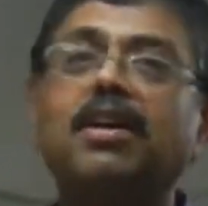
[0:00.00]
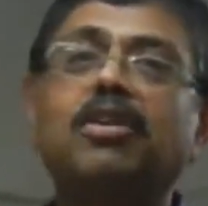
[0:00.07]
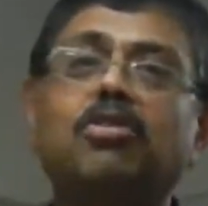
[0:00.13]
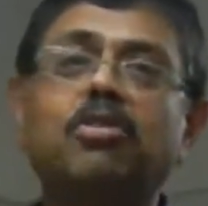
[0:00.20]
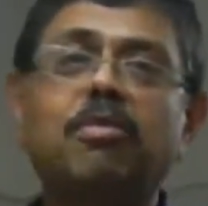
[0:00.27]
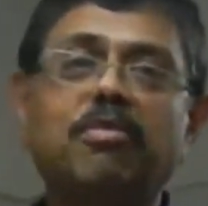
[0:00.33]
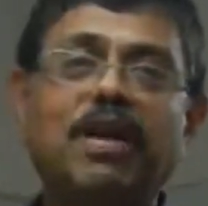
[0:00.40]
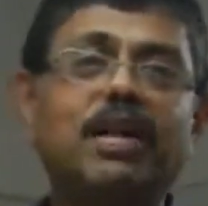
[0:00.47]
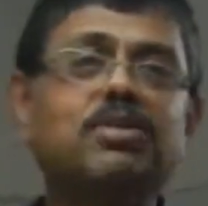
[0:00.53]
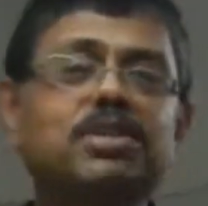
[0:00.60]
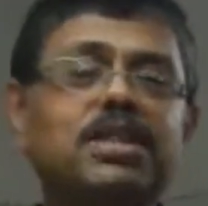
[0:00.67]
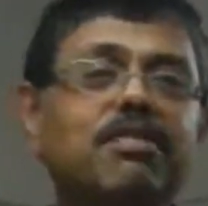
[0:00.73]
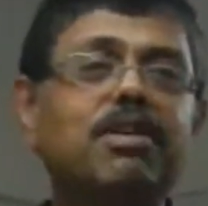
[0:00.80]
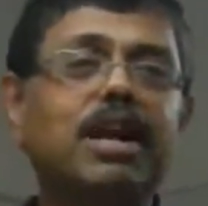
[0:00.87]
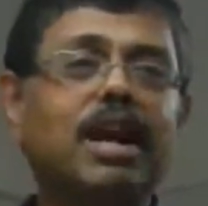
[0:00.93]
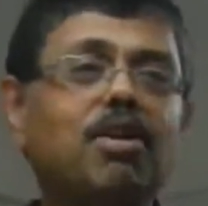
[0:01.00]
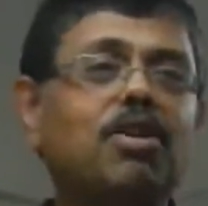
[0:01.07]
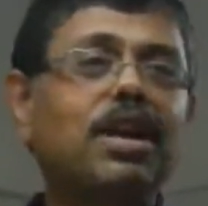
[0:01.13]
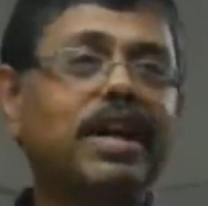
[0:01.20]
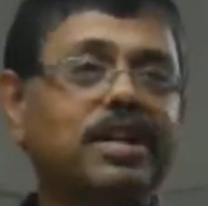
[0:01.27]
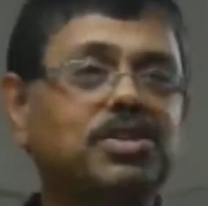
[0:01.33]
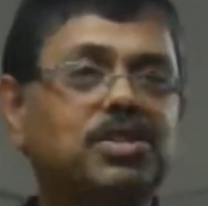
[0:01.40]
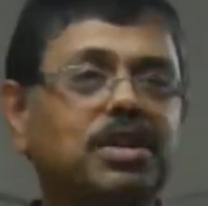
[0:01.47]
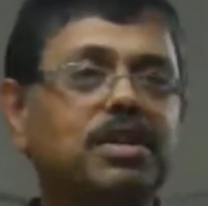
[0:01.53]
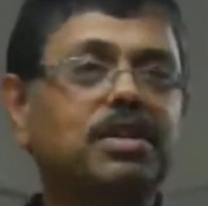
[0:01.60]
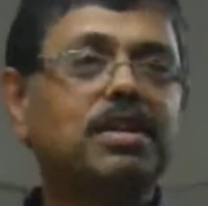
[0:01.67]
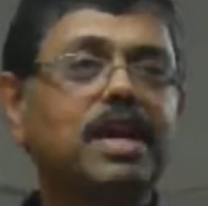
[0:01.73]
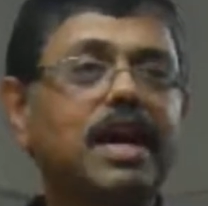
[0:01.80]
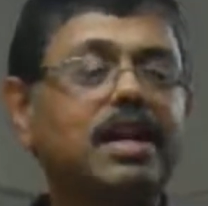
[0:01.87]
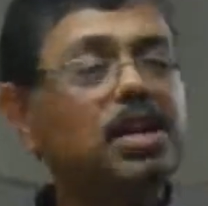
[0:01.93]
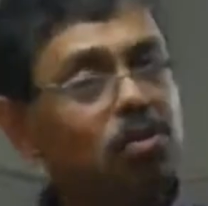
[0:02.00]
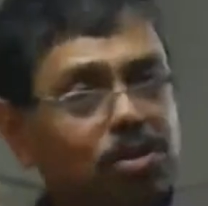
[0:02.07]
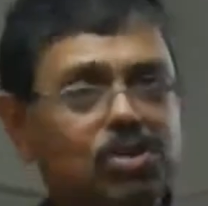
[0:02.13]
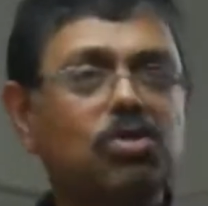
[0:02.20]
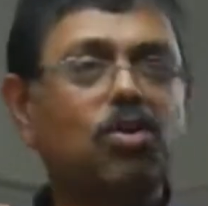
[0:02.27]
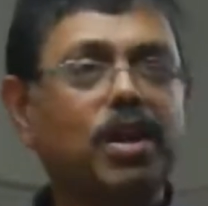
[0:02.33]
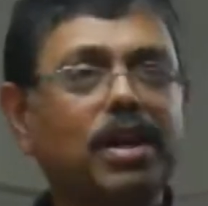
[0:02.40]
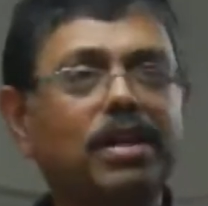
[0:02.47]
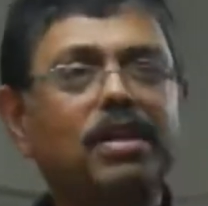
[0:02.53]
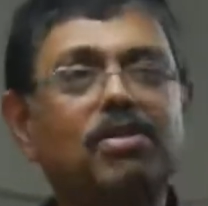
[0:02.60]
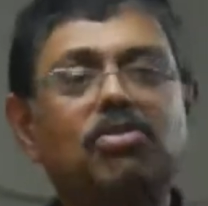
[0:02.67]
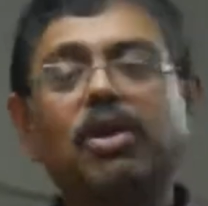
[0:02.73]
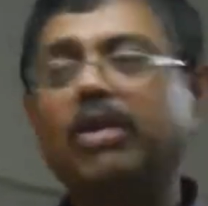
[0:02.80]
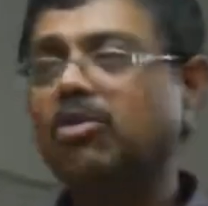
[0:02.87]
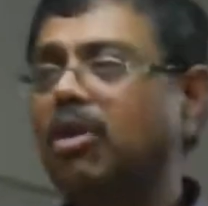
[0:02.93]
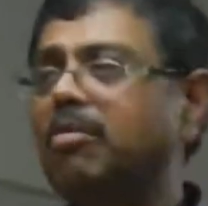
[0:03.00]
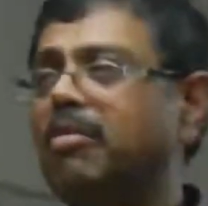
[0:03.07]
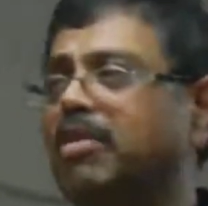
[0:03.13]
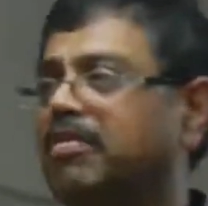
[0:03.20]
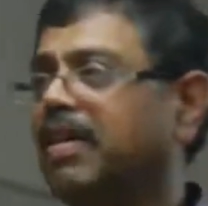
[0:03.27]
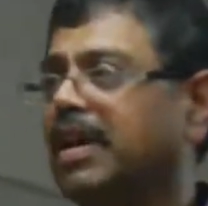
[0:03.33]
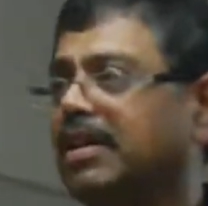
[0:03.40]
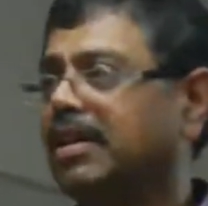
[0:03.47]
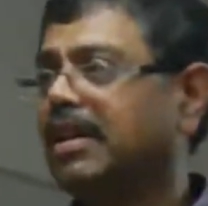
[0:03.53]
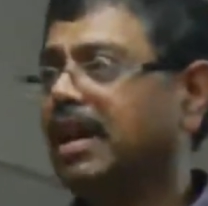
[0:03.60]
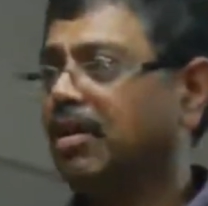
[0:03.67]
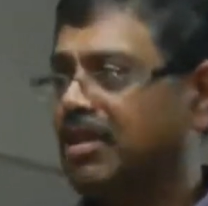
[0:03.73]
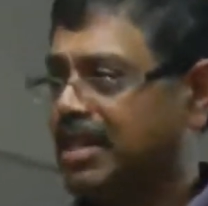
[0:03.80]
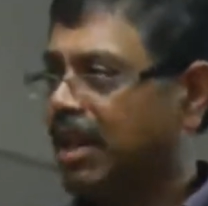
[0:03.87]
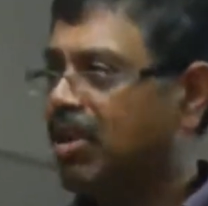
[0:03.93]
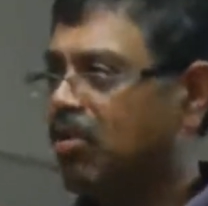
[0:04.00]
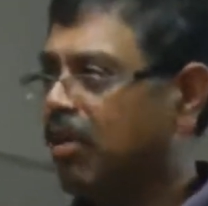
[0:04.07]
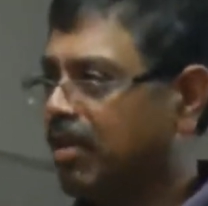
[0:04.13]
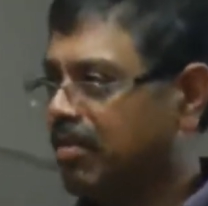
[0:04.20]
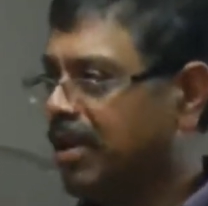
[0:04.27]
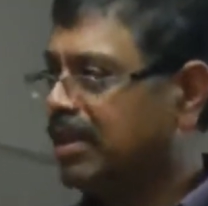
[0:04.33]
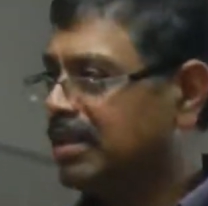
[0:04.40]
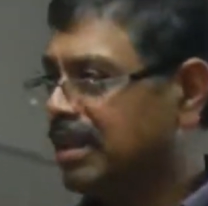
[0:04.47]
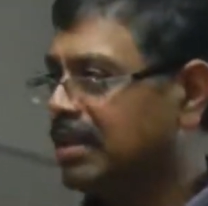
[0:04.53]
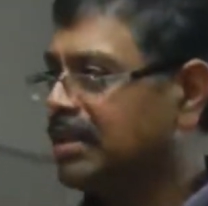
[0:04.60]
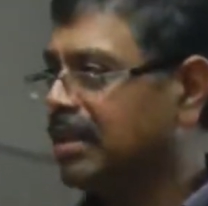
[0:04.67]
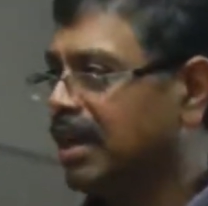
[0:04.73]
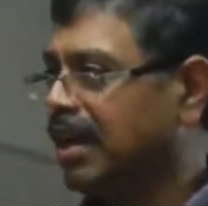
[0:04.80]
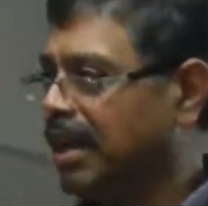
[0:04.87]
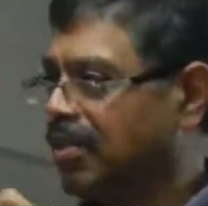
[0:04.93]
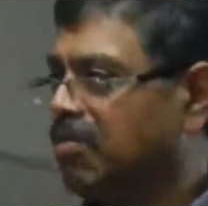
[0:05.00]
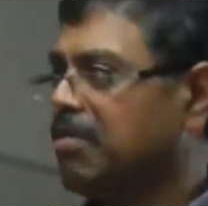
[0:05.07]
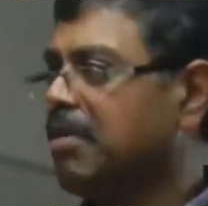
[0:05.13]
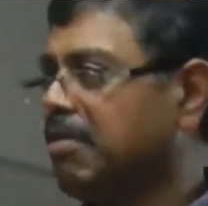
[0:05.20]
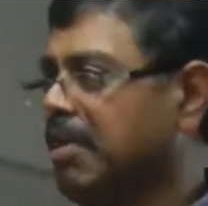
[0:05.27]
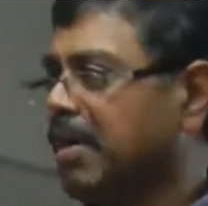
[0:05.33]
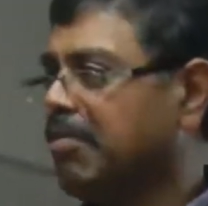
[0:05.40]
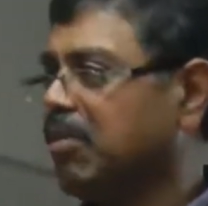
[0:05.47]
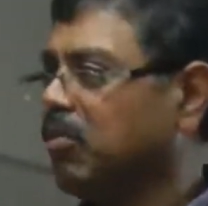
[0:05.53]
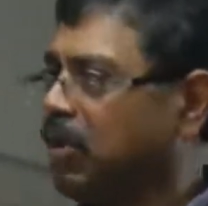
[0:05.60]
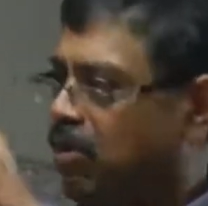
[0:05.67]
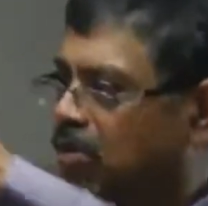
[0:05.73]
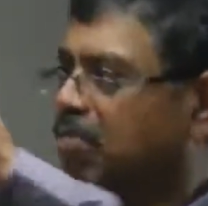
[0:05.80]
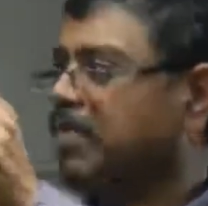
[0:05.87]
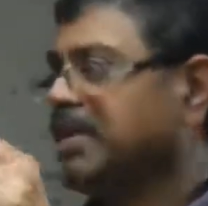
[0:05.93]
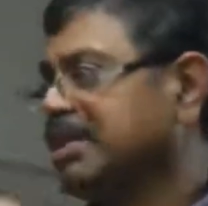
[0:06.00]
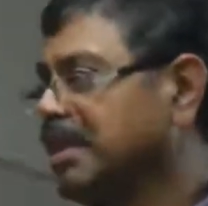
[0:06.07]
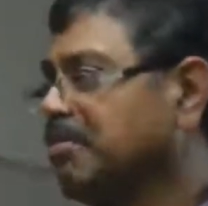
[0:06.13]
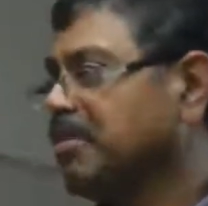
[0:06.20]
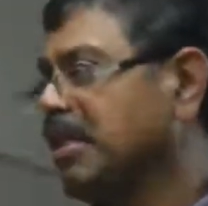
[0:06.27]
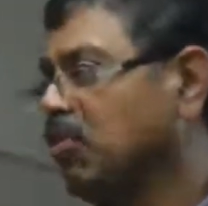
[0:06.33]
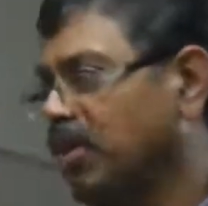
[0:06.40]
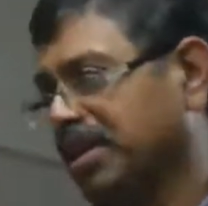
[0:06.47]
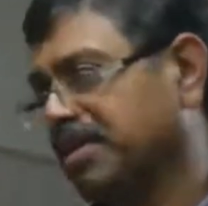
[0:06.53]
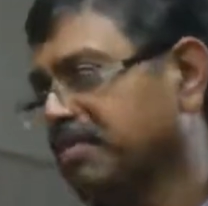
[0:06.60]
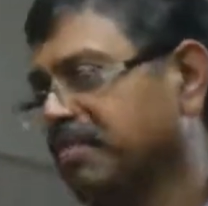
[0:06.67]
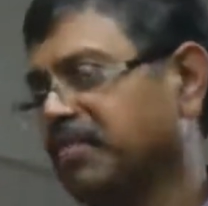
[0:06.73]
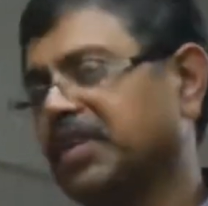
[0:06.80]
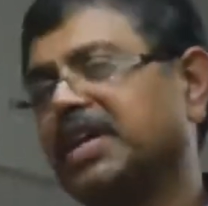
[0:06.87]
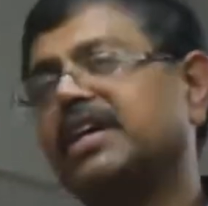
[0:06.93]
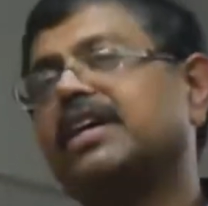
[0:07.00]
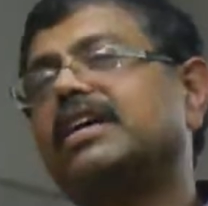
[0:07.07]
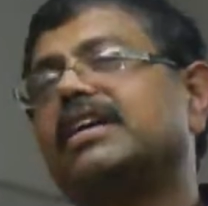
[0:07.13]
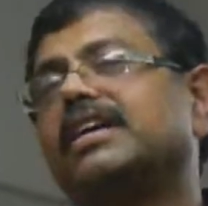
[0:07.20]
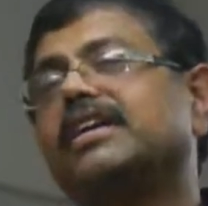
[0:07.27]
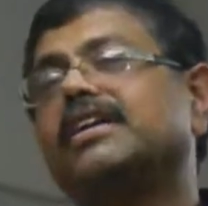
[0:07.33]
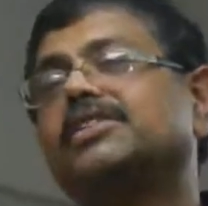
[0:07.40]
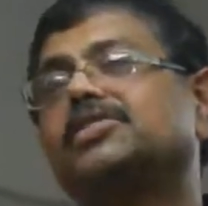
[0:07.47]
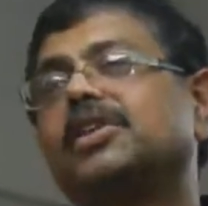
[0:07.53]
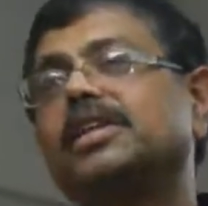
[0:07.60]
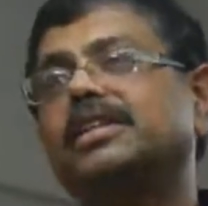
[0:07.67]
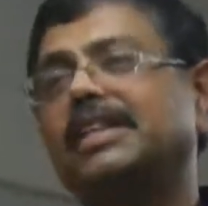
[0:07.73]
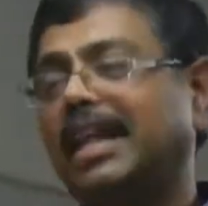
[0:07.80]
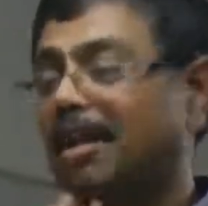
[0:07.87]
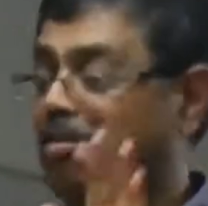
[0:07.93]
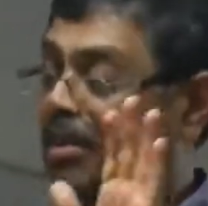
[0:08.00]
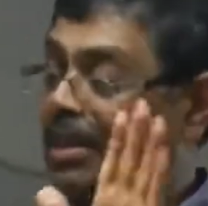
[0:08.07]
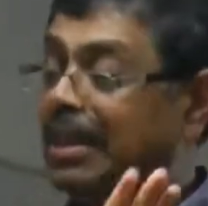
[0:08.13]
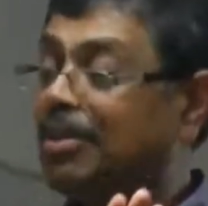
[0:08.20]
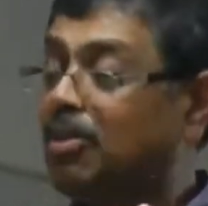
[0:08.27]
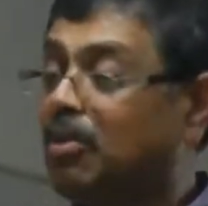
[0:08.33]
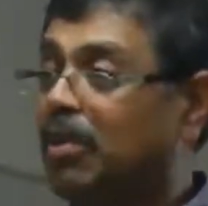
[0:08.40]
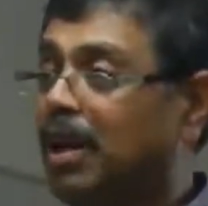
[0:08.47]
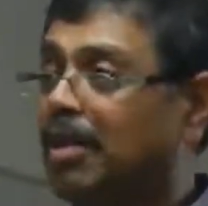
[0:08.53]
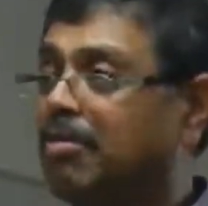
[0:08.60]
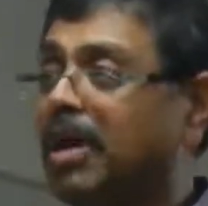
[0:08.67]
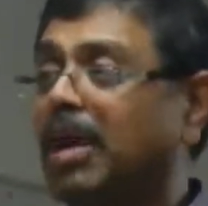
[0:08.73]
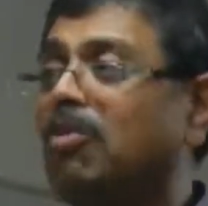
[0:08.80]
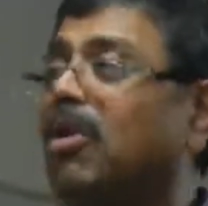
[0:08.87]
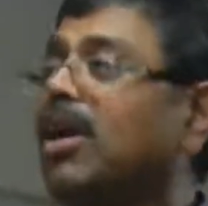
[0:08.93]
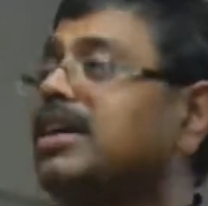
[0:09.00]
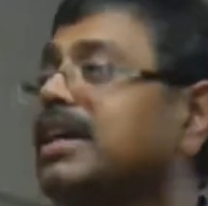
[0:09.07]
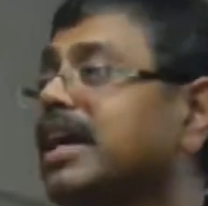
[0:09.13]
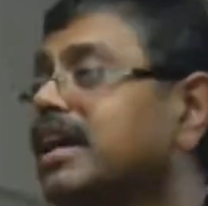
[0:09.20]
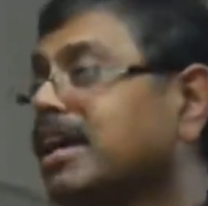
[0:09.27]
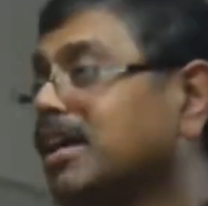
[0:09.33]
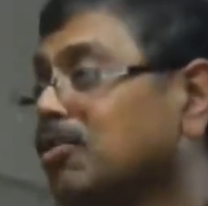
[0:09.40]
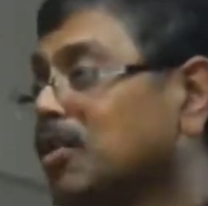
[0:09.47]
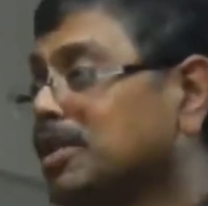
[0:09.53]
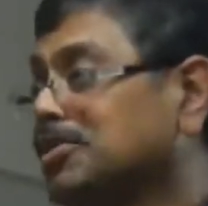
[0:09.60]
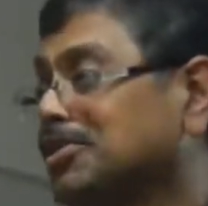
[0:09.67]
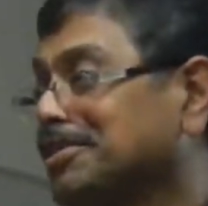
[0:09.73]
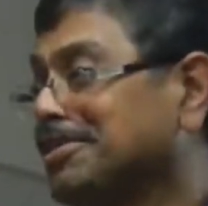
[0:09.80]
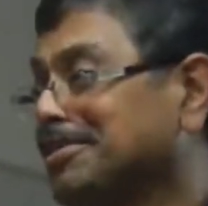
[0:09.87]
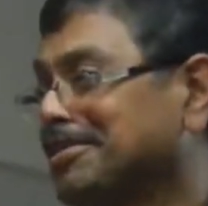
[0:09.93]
So my father was giving an hour lecture, and he was going. So I told my father, I will tell you what my results are, give me my paper, will you present my work? So he said, I will present your work, but I will not take any questions.